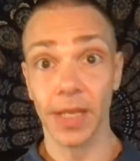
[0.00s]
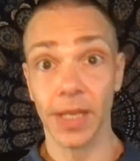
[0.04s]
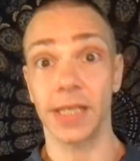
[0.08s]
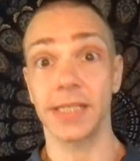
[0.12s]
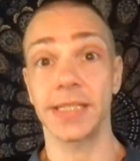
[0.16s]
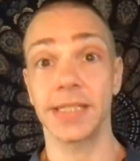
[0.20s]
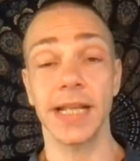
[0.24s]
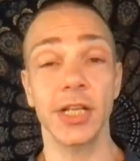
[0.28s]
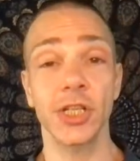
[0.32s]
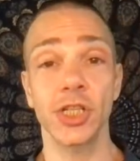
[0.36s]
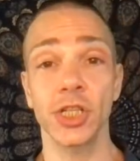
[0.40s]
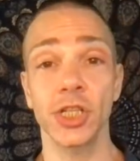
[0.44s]

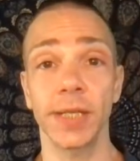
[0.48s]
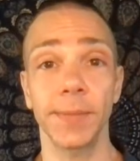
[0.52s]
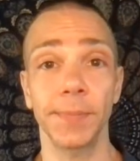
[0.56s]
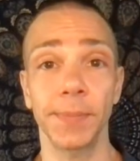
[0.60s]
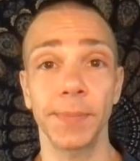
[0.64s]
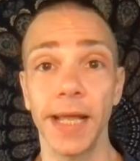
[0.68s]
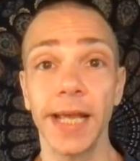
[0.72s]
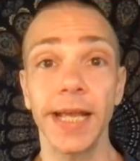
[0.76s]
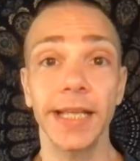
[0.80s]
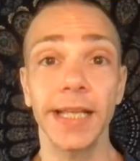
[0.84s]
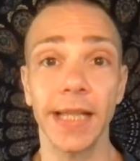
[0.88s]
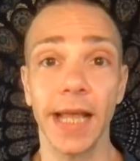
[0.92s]
essentially
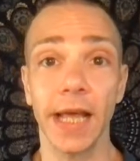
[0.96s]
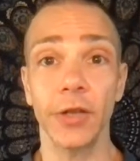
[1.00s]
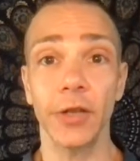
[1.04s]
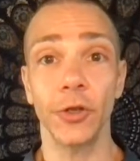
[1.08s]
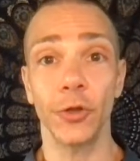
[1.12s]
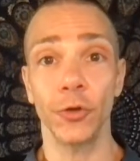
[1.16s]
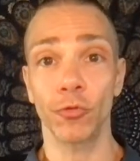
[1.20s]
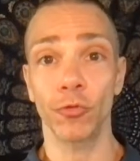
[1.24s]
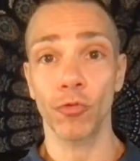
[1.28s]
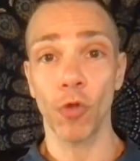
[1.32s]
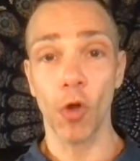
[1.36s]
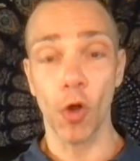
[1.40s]
playing that
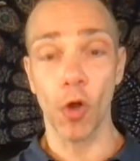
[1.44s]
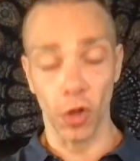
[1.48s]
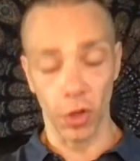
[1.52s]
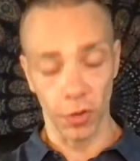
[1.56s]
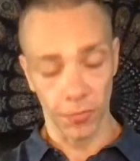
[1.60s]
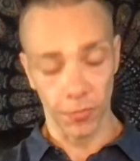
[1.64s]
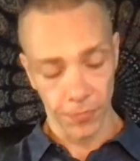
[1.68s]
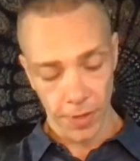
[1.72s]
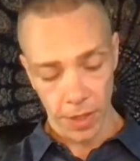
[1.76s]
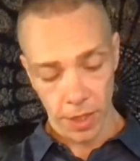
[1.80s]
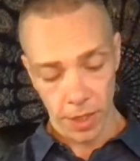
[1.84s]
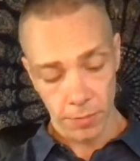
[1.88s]
new
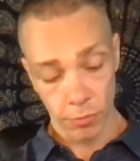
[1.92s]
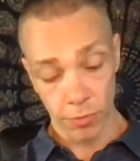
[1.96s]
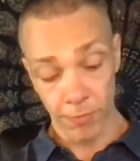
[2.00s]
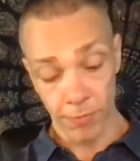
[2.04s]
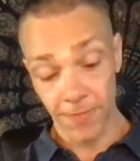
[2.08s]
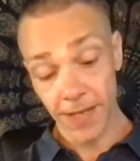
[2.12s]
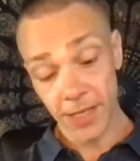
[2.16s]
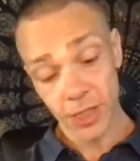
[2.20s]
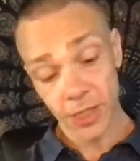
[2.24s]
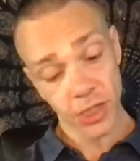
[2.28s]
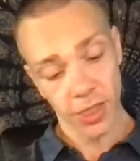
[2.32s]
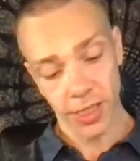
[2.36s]
role
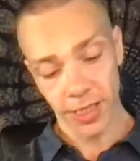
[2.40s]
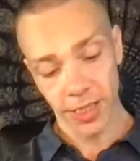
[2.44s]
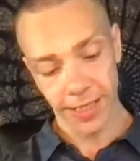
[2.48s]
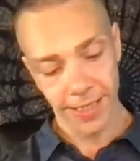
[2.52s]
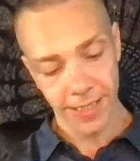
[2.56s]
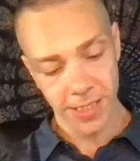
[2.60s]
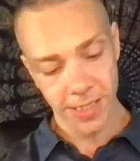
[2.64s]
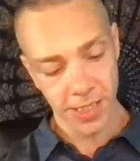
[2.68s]
professionally.